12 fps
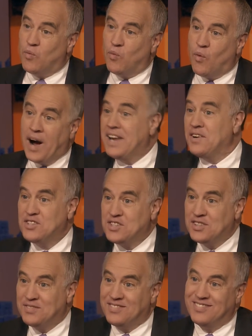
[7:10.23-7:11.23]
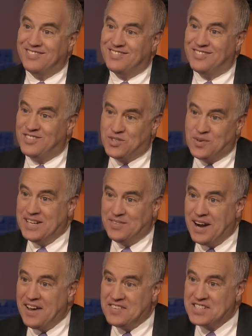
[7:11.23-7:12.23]
why don't you treat
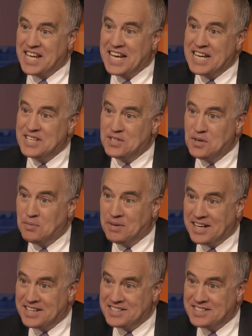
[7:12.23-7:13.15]
Ravitch like he's Newman on